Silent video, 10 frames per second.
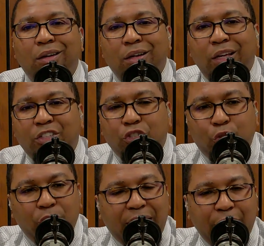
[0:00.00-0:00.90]
his
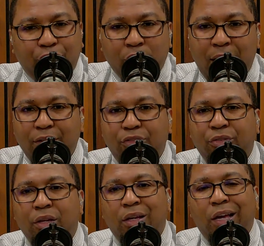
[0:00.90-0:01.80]
adjudication rights
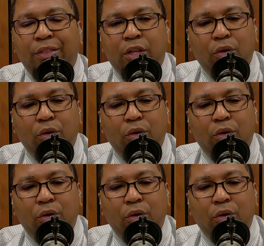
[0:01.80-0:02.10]
in the,